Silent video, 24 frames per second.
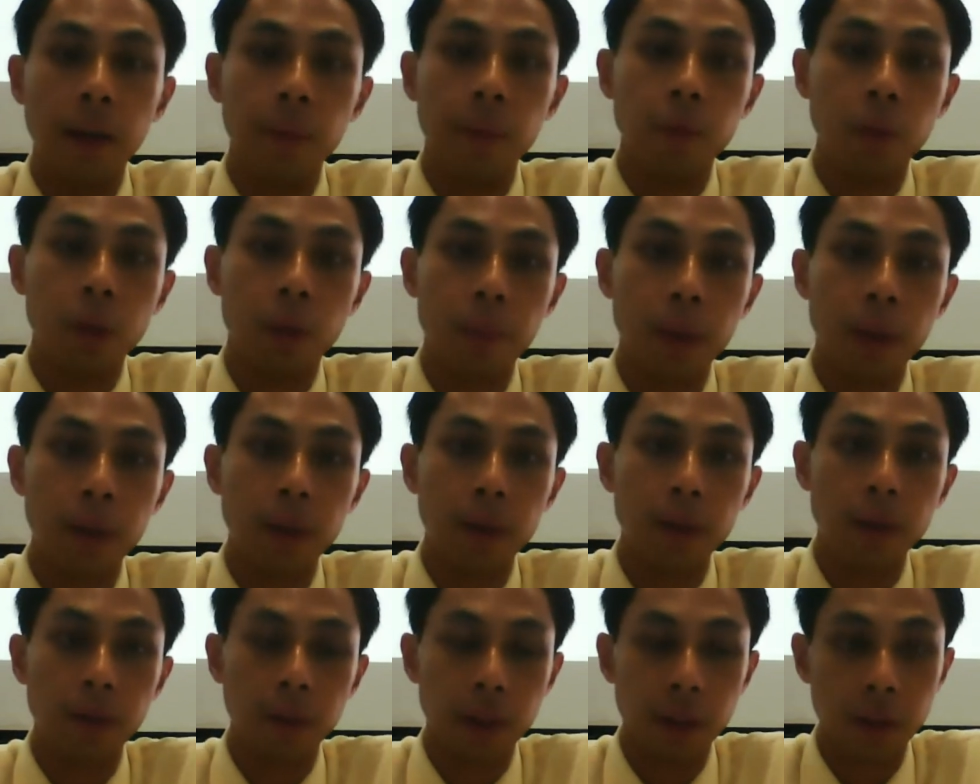
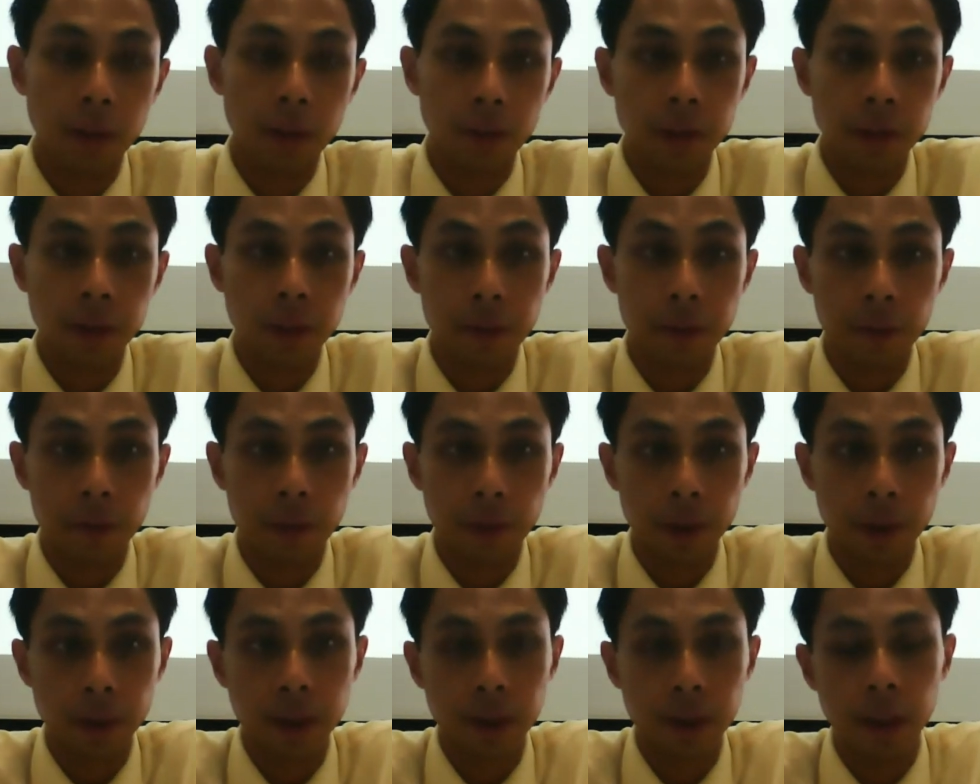Topical
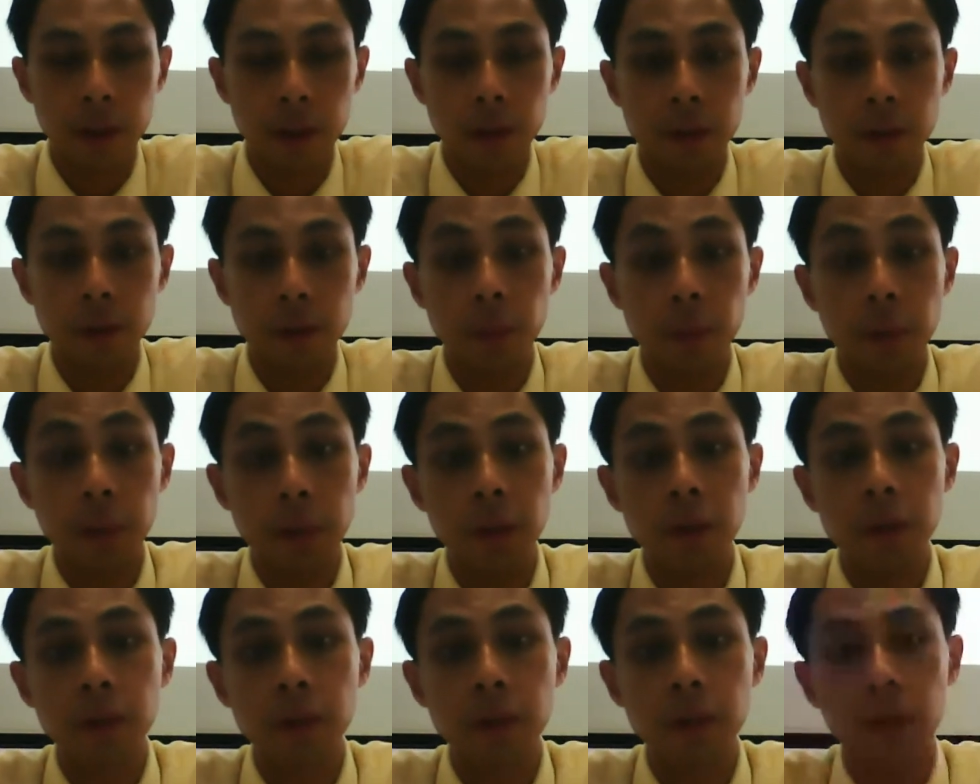corticosteroids can also be
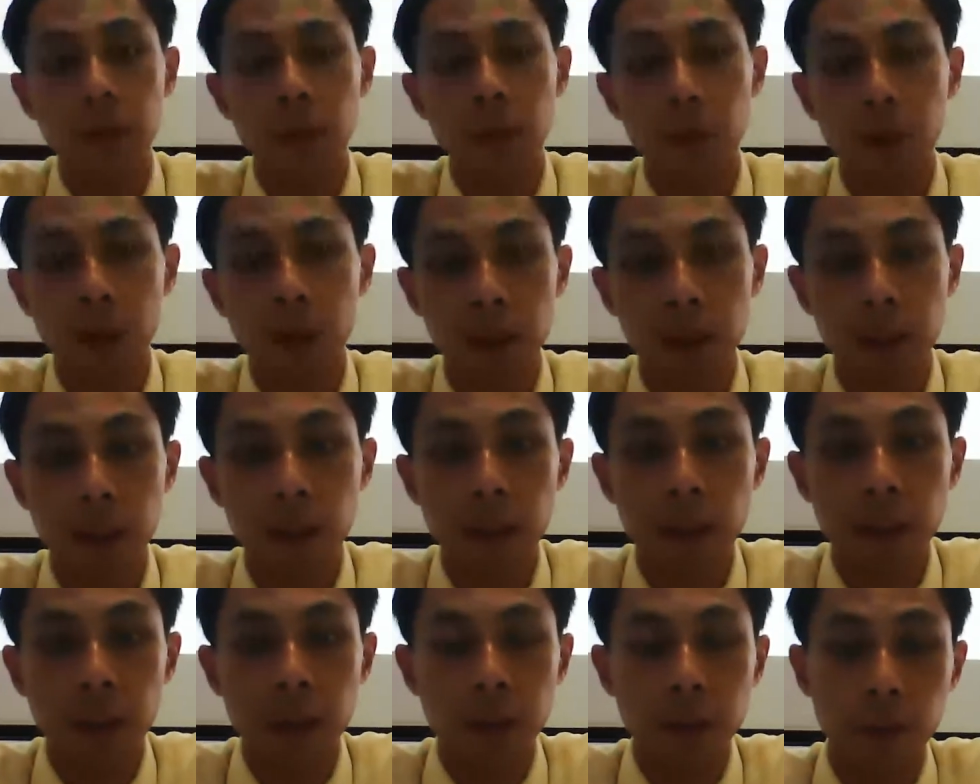used
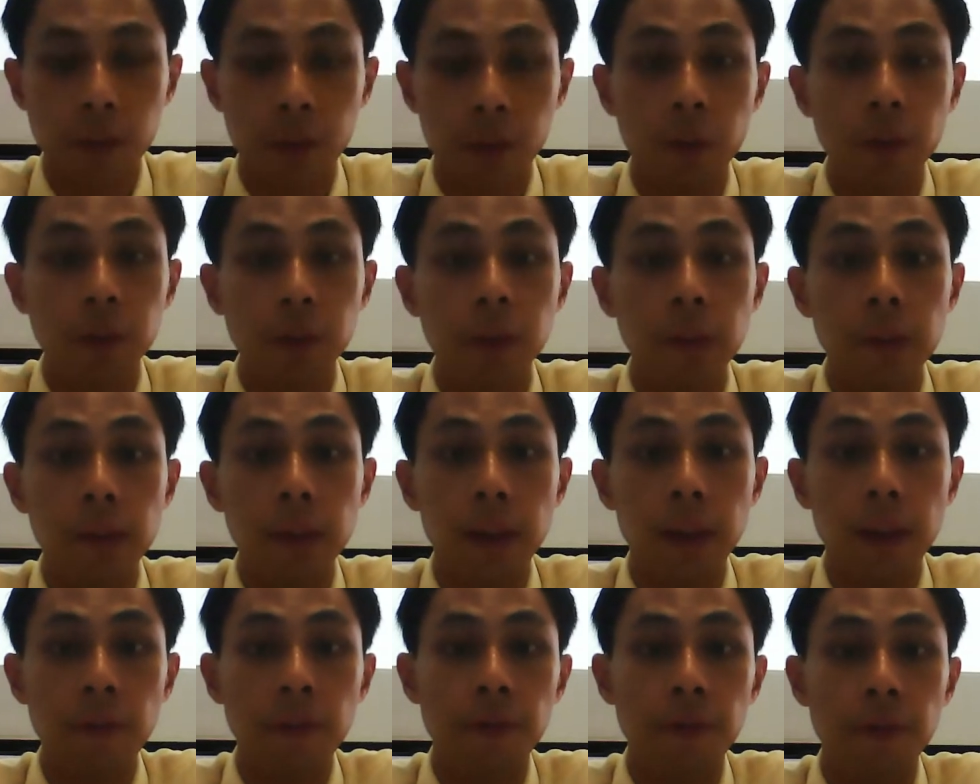locally to control the
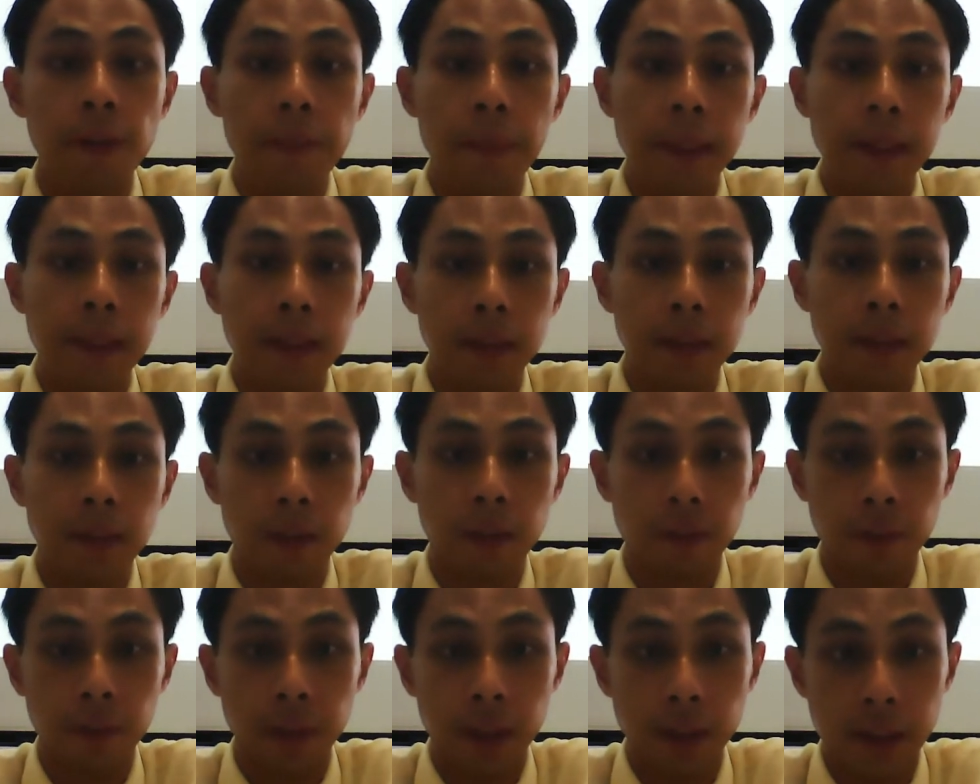inflammation of
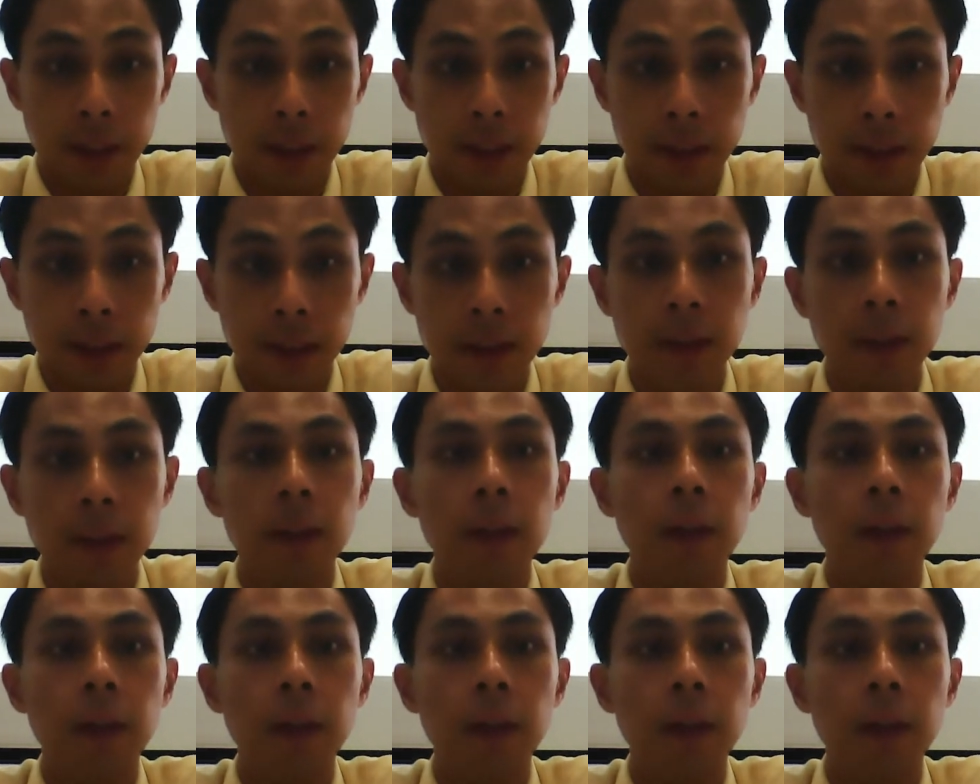the disease,